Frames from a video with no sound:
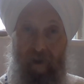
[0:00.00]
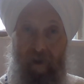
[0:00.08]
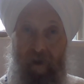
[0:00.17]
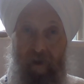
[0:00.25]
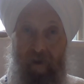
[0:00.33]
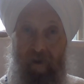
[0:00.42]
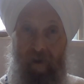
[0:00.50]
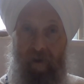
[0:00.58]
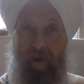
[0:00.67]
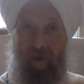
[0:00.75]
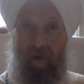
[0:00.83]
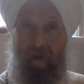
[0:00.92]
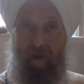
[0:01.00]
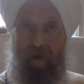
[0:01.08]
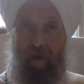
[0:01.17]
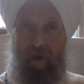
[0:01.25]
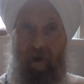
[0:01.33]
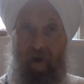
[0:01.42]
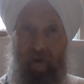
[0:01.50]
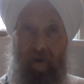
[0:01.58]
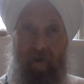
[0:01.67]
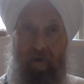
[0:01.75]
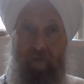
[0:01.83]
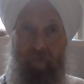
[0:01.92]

He had Angad,